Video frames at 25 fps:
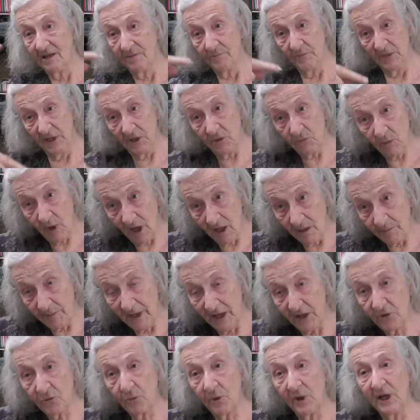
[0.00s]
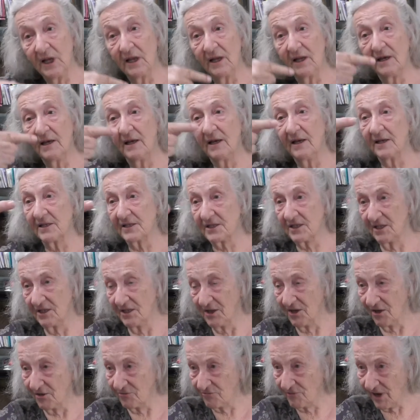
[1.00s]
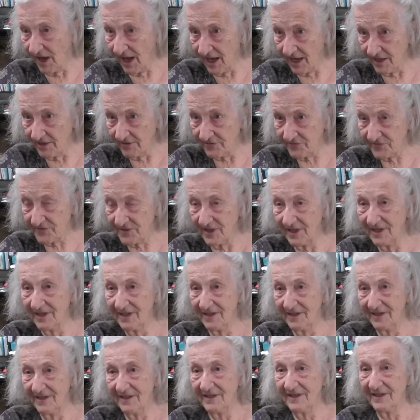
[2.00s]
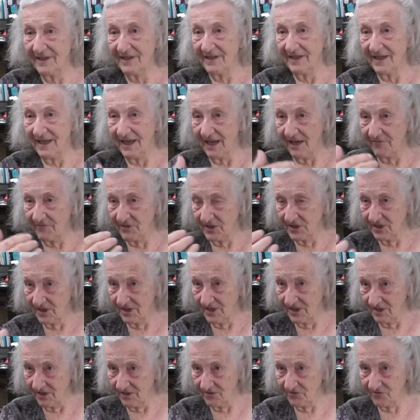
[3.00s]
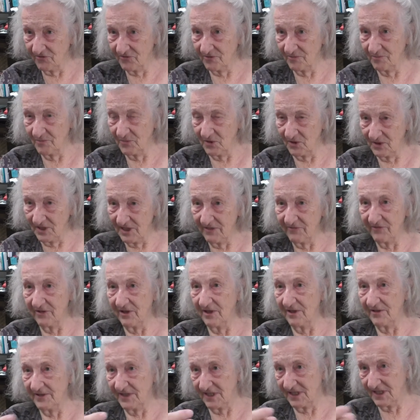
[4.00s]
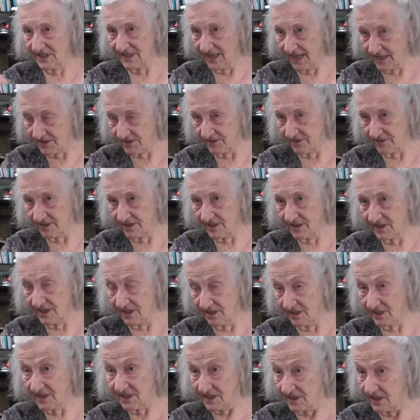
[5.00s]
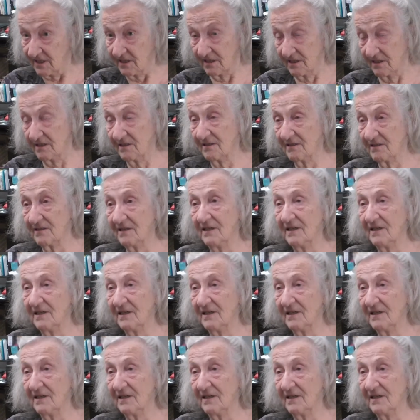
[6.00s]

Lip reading: Meanwhile, Manuela has arrived, having heard from Bolivar this letter that he's sick.